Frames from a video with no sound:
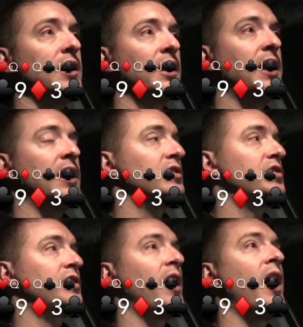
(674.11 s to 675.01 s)

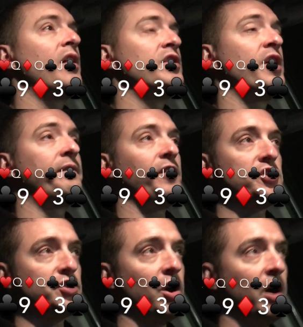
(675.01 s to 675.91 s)
against uh, the nut
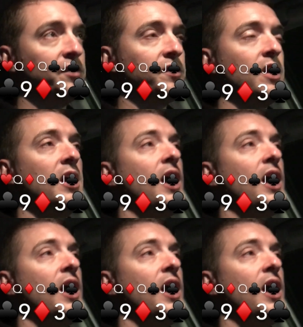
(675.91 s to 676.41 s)
flush draws.